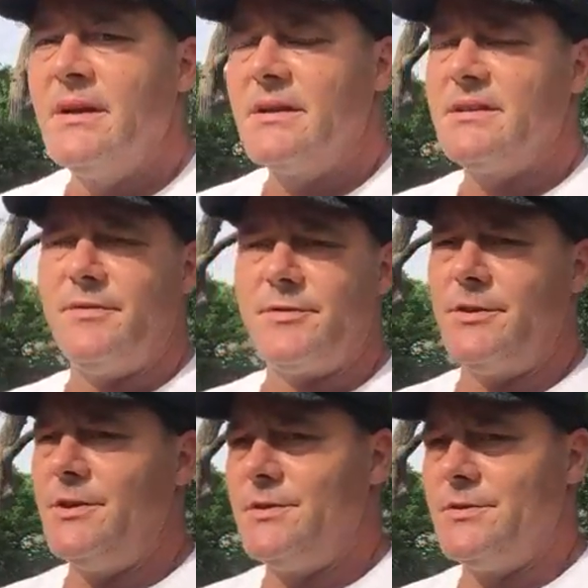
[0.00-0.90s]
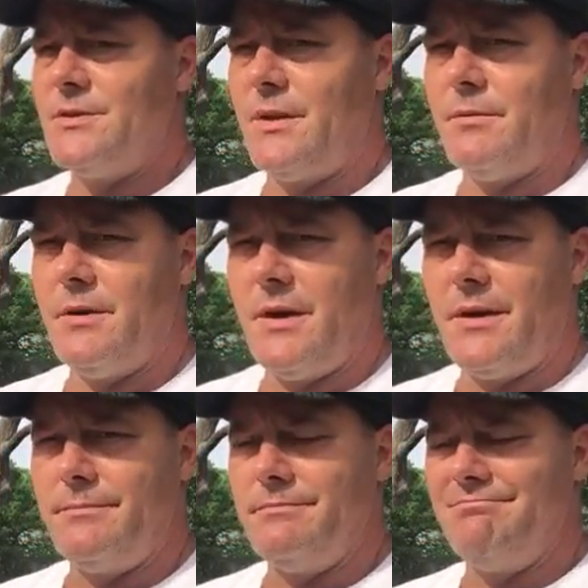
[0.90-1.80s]
Because see, for years I would
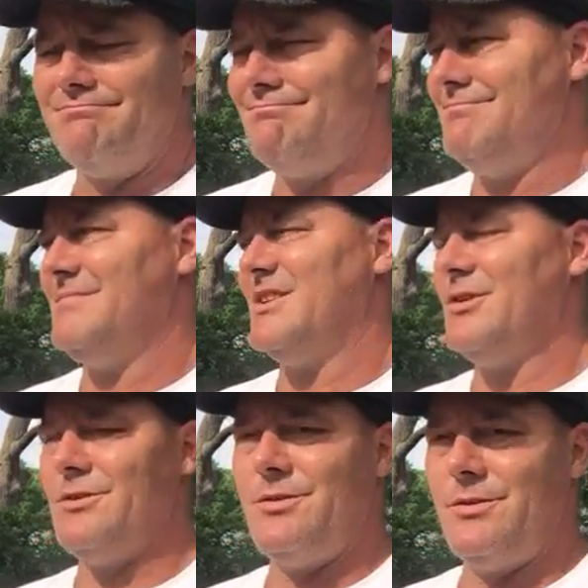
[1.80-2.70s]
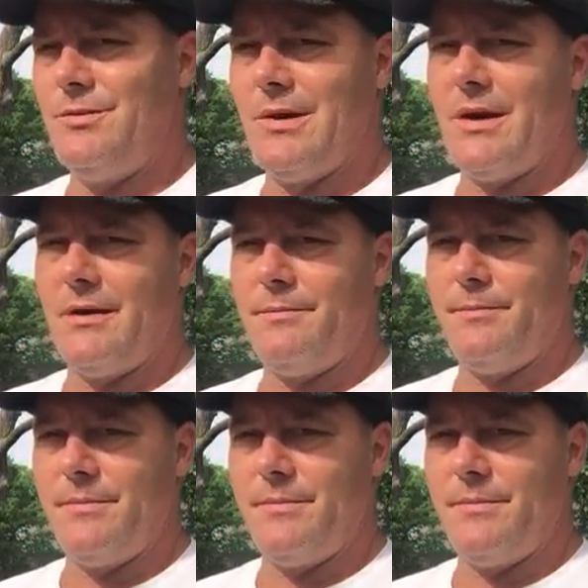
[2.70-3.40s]
go to